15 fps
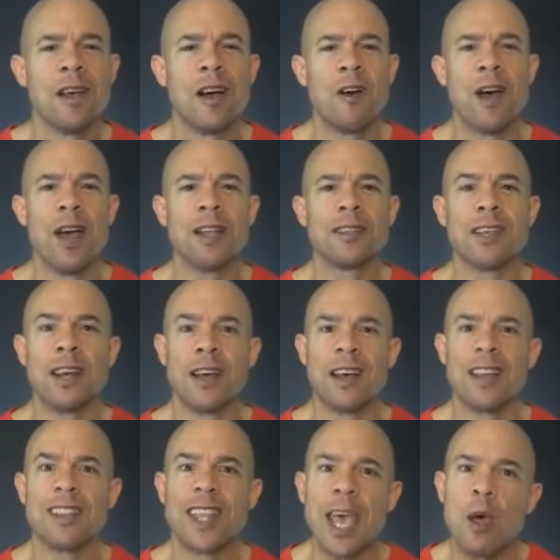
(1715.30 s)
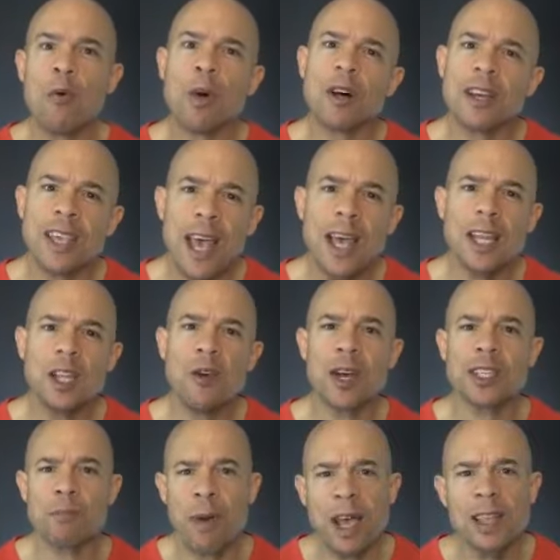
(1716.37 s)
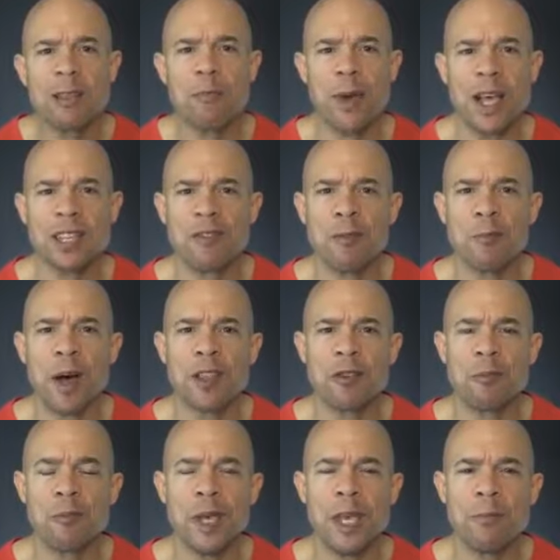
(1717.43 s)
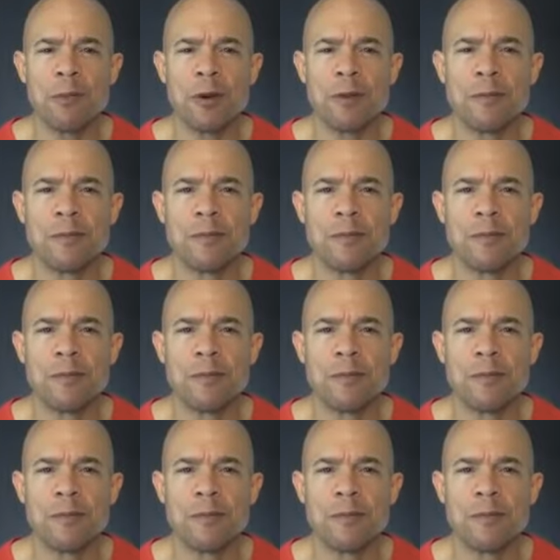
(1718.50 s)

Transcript: All right, they will get you. Expect the best from other people.